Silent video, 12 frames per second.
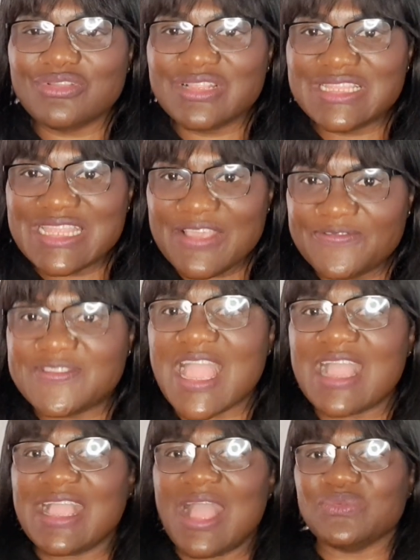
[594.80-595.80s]
leave the
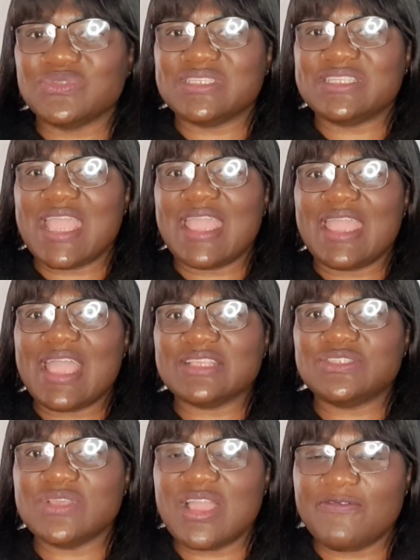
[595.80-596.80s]
account there
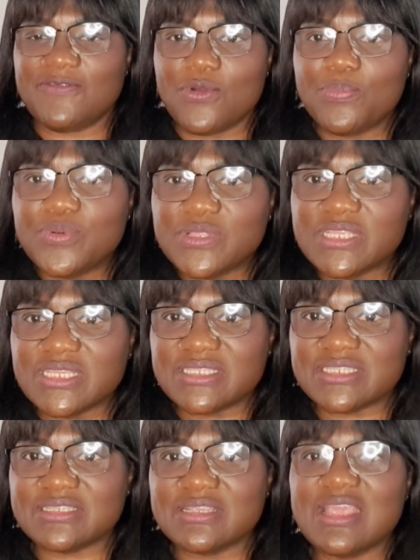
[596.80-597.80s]
as you have opened
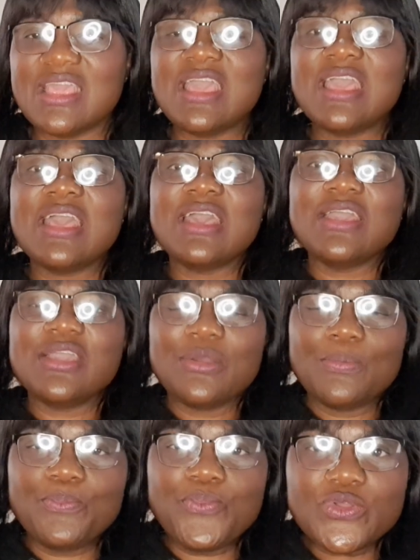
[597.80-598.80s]
it.
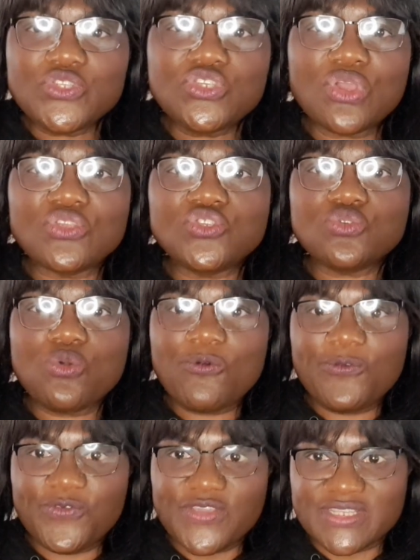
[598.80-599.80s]
put your school
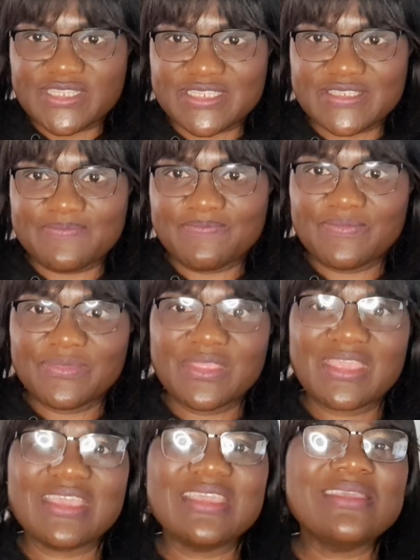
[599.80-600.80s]
fees,
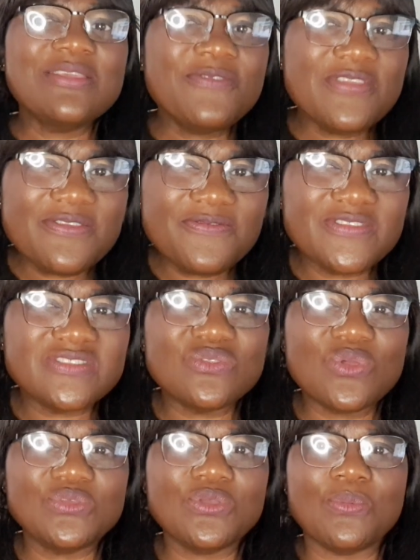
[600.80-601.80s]
even if it's
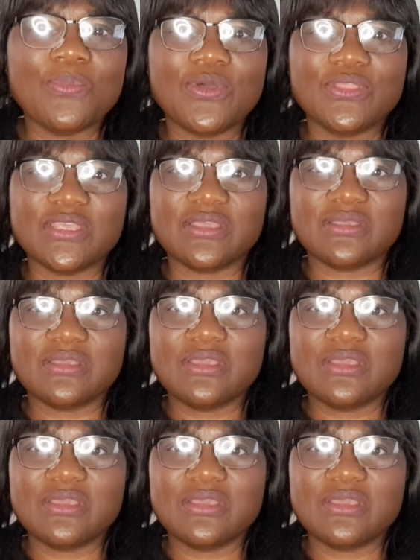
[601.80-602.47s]
not your money,